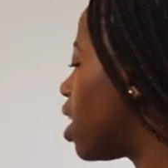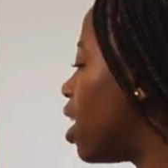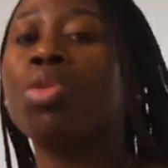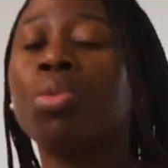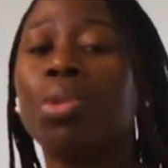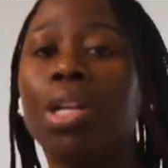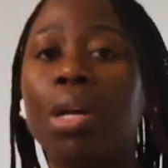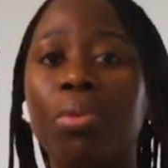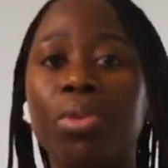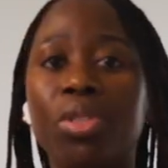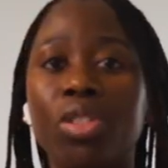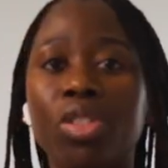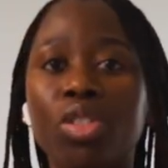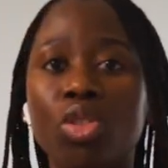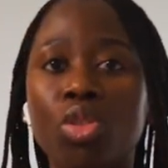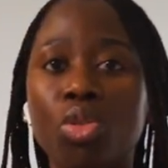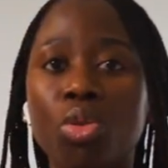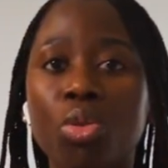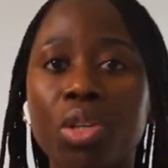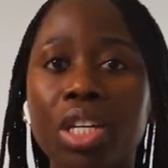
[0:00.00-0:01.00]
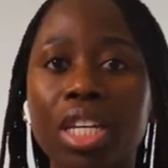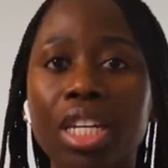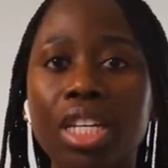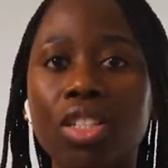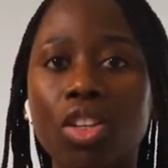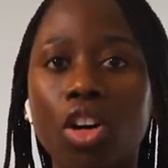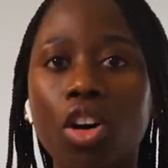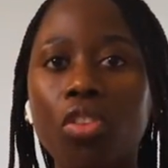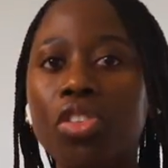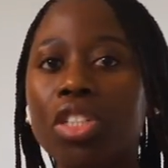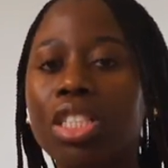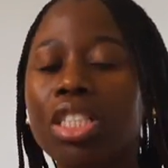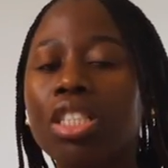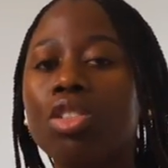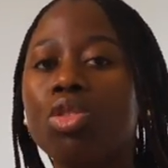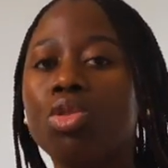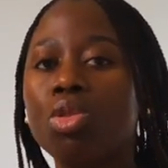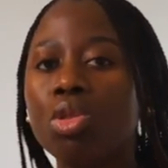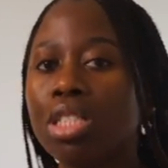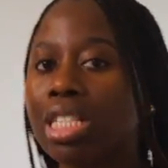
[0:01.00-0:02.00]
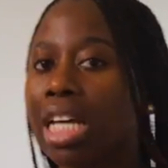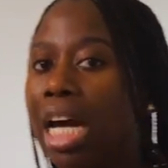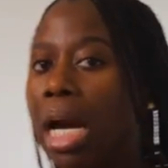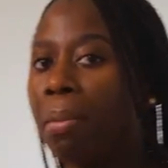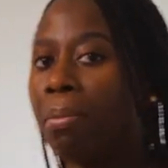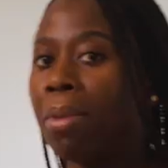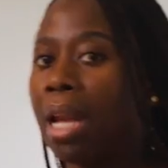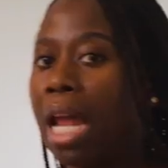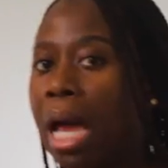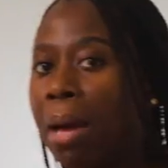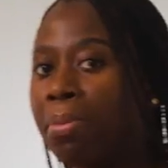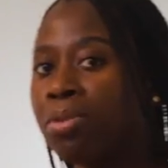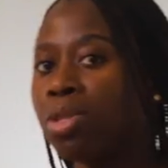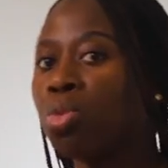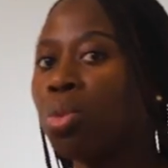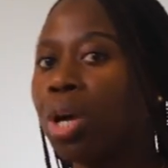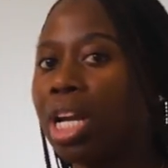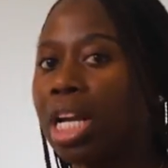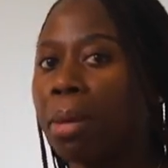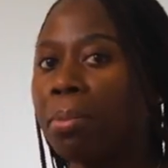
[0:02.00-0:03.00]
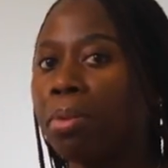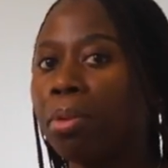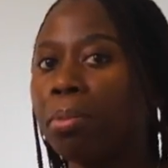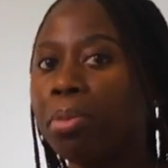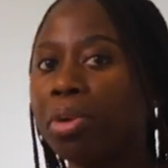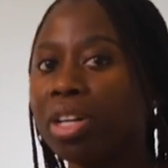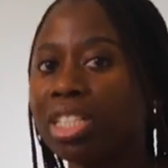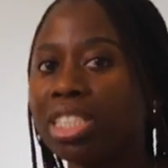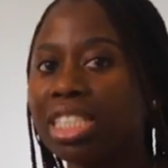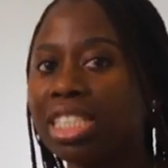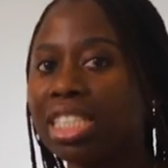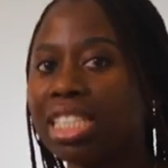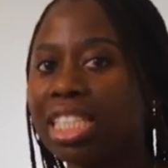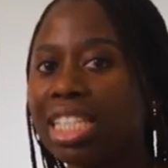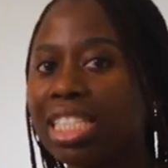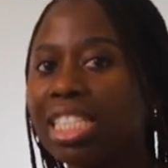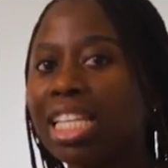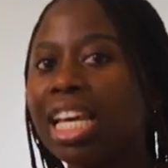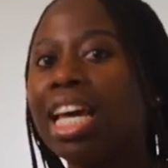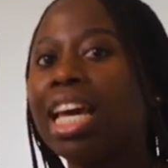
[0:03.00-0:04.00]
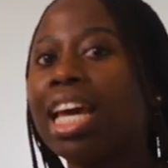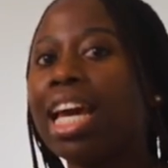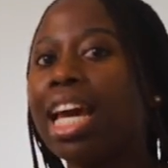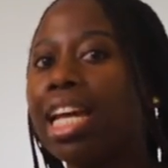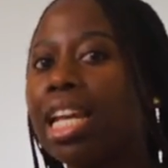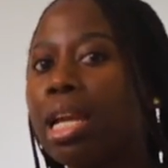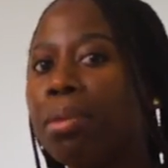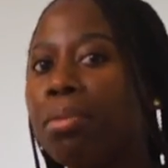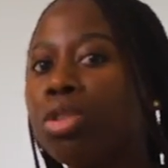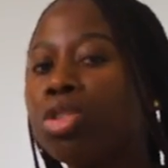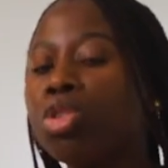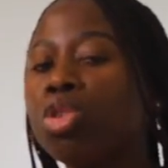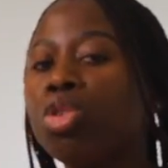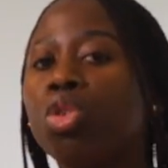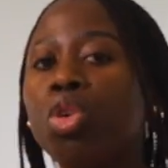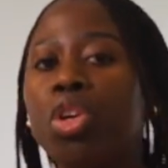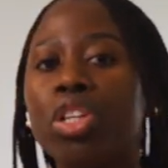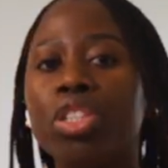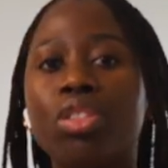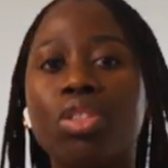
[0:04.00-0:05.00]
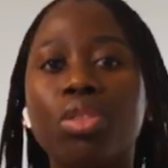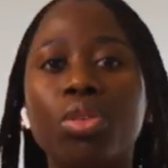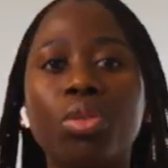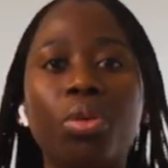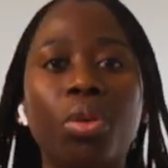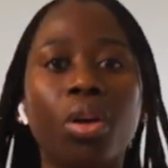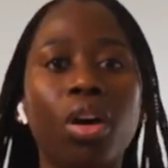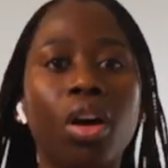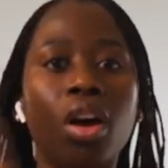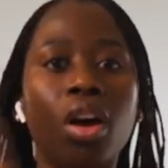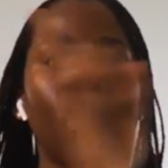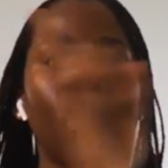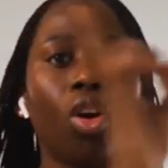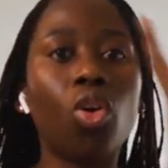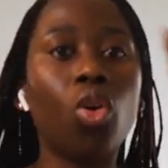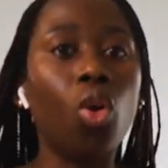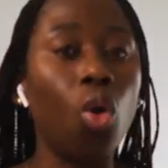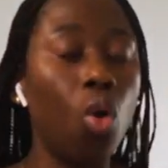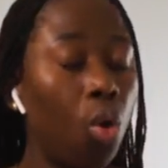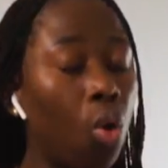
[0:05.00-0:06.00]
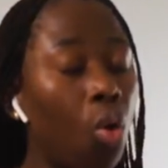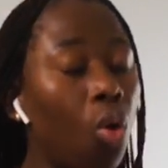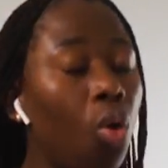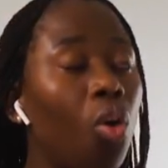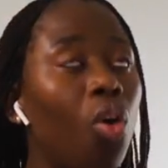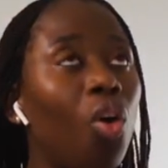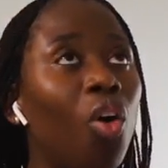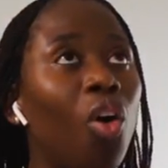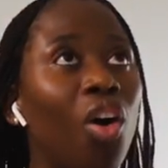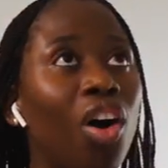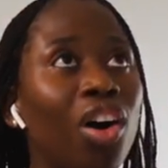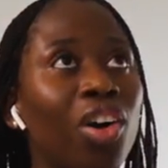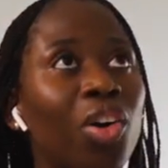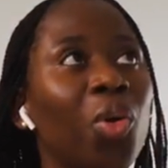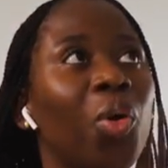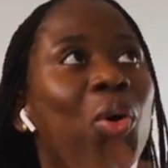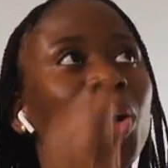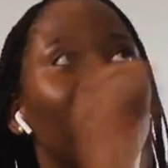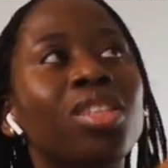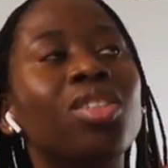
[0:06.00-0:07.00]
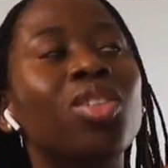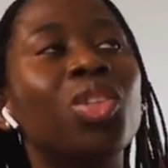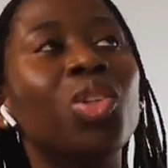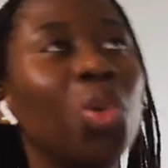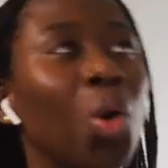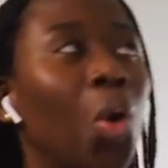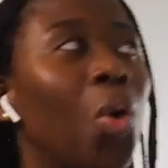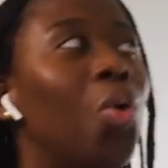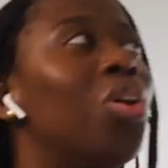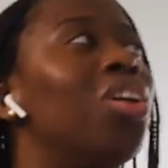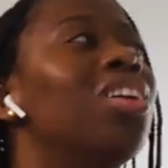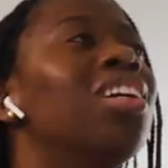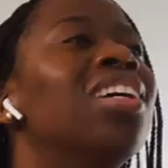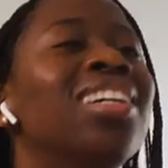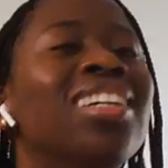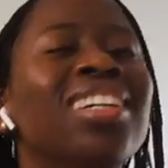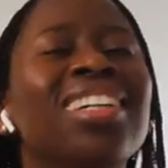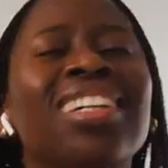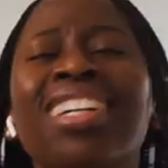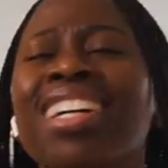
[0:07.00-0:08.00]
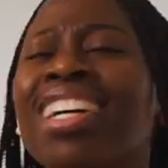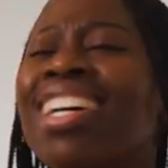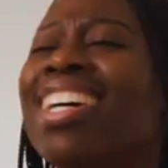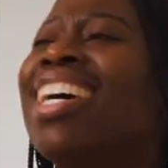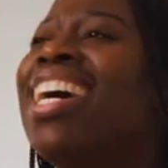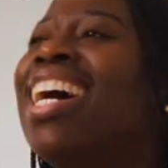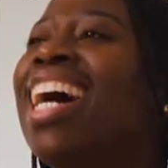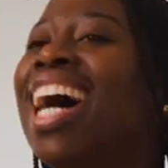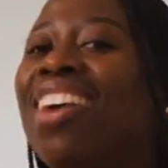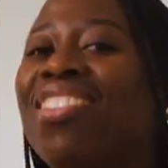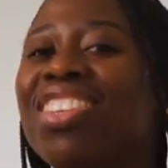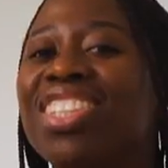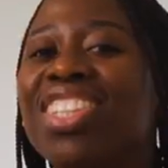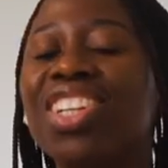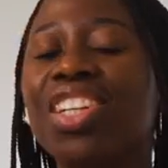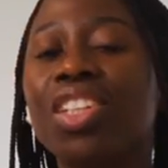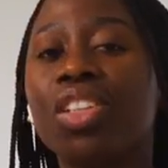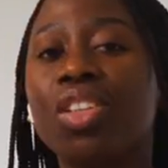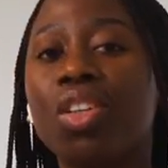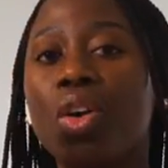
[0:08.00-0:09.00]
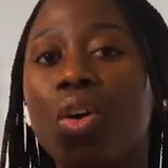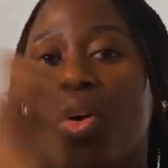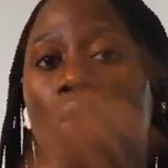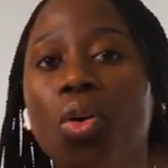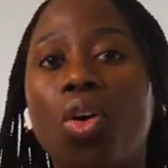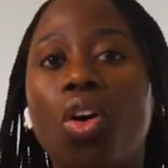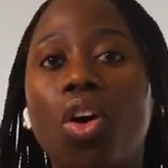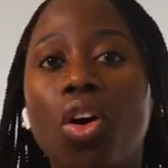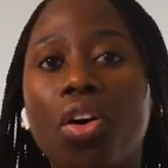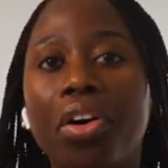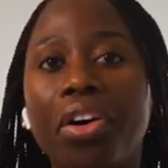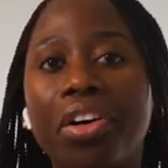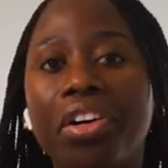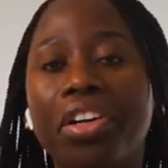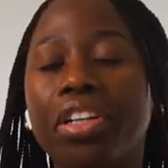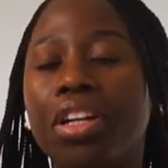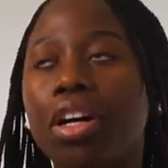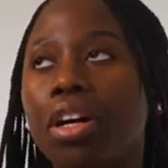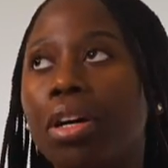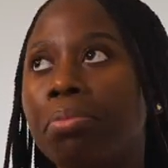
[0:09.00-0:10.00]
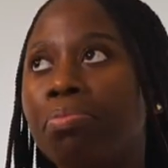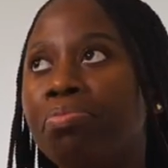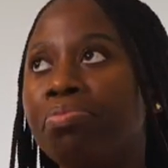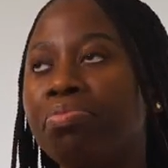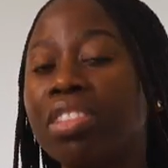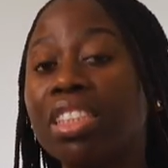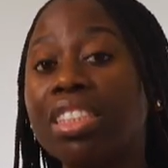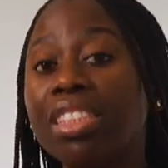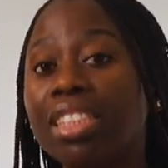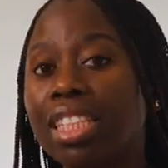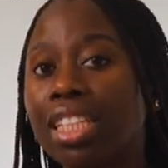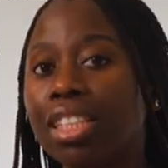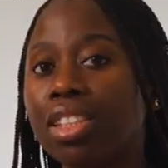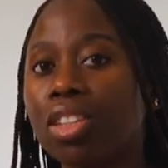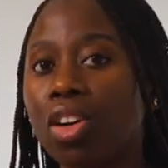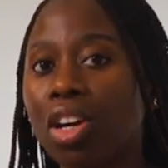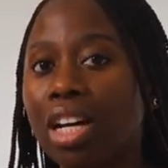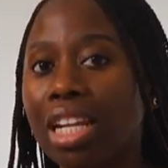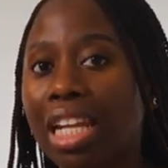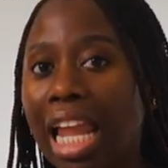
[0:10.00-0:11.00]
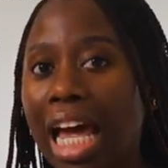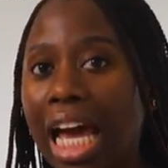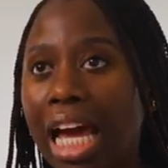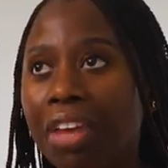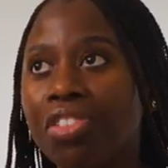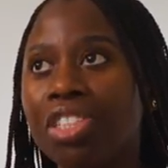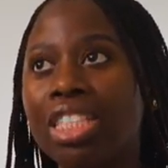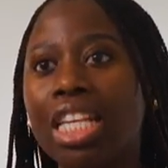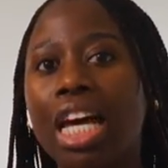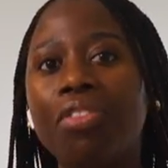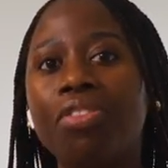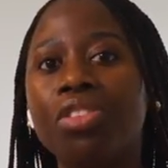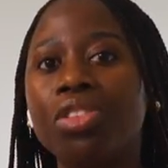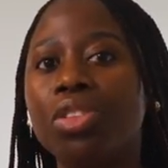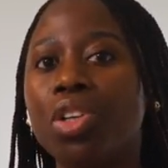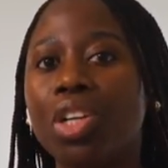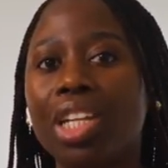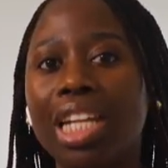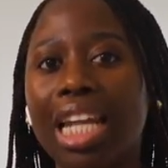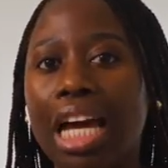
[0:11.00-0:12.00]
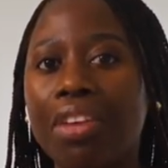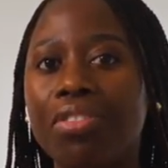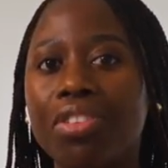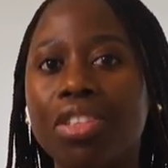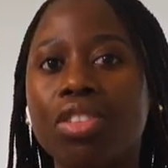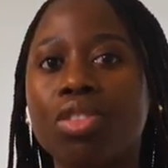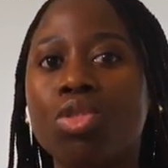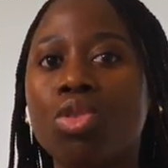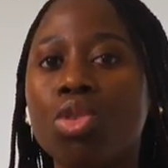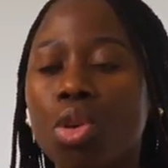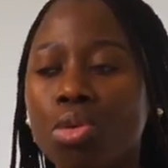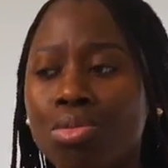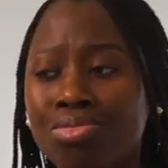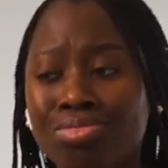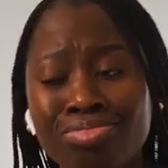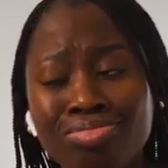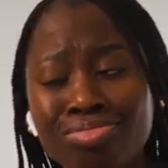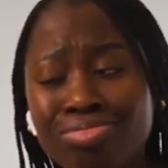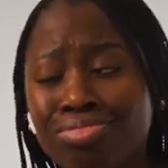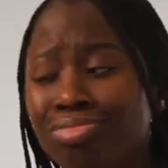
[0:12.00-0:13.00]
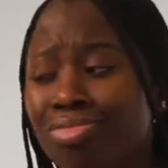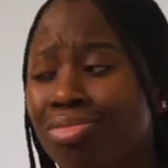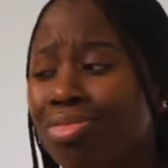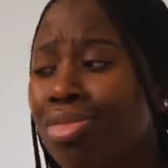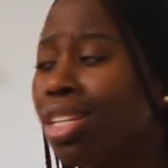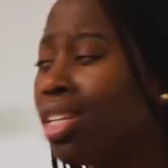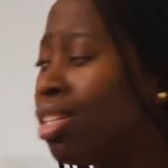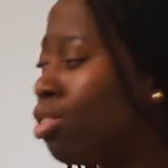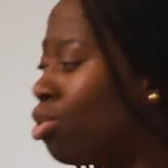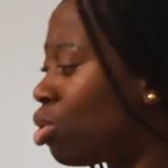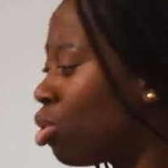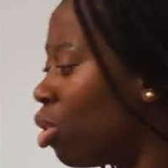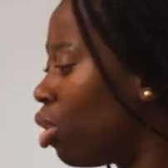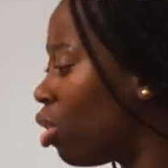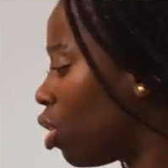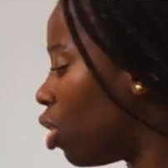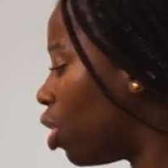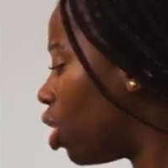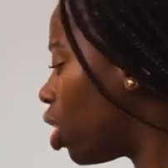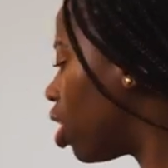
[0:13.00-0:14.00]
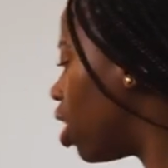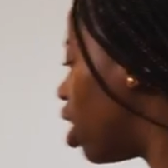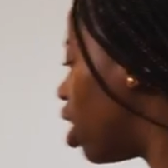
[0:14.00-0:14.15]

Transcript: So what I want to do is obviously do time lapse while I'm unboxing this, and I'm also going to go going to go I'm also gonna go on um TikTok live, because I haven't done live in so it's so long.